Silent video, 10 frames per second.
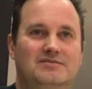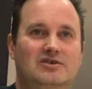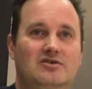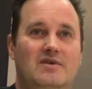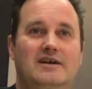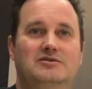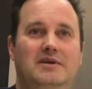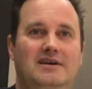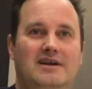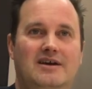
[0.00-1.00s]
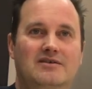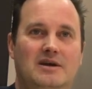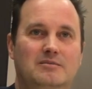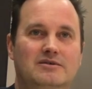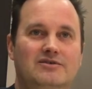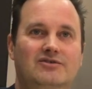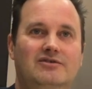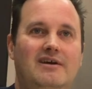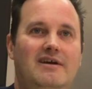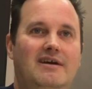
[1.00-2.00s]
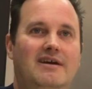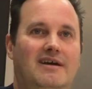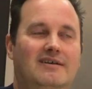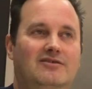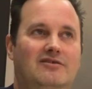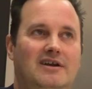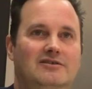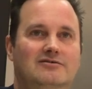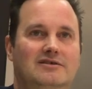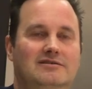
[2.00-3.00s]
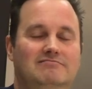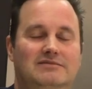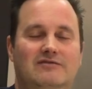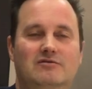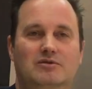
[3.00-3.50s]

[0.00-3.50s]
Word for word: start graduating at higher numbers and start entering different